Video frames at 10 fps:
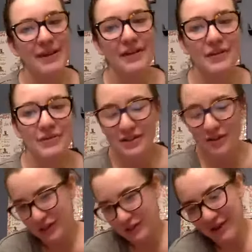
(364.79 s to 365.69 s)
I know that we
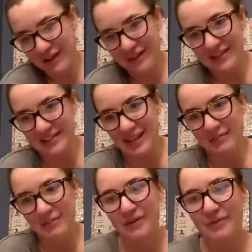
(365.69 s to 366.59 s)
talked about it last night,
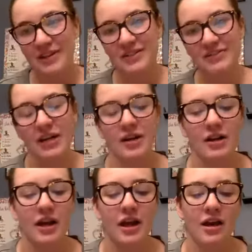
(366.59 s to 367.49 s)
but I wanted to
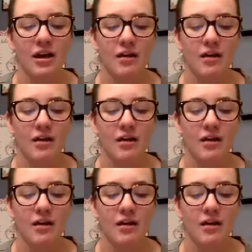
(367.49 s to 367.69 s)
reiterate,